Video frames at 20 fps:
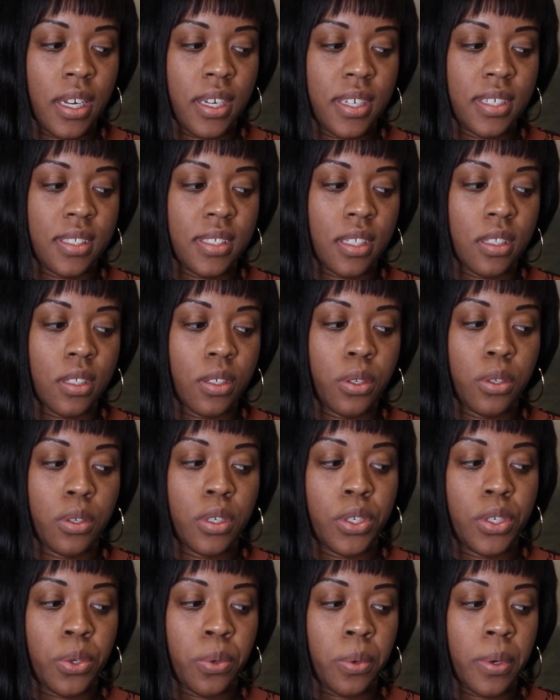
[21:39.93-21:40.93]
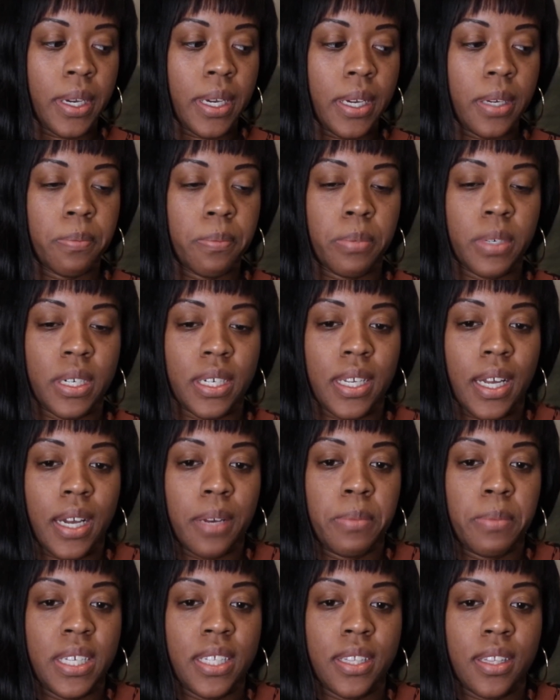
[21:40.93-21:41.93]
It's a little annoying, but
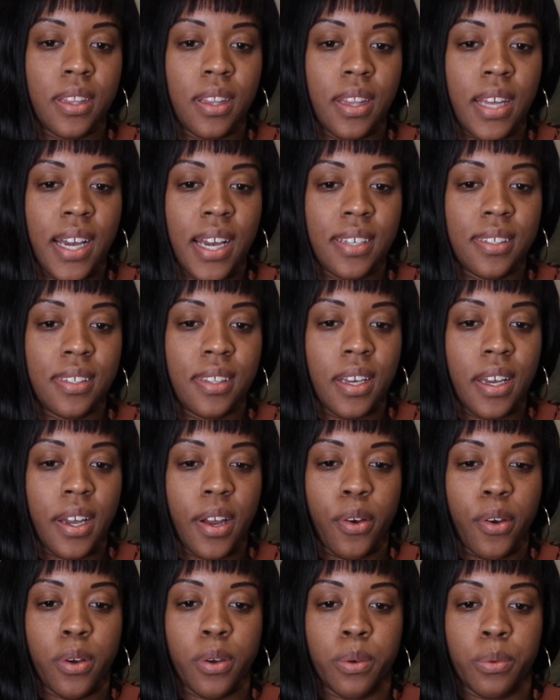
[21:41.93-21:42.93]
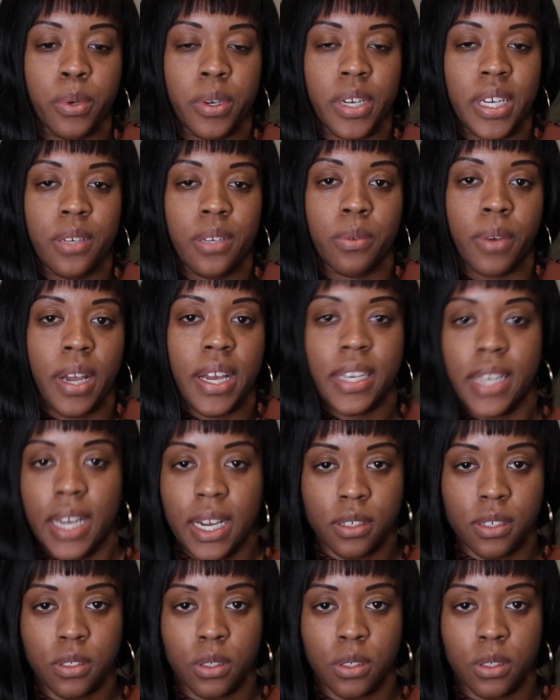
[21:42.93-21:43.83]
I mean, that's the era we're in right now.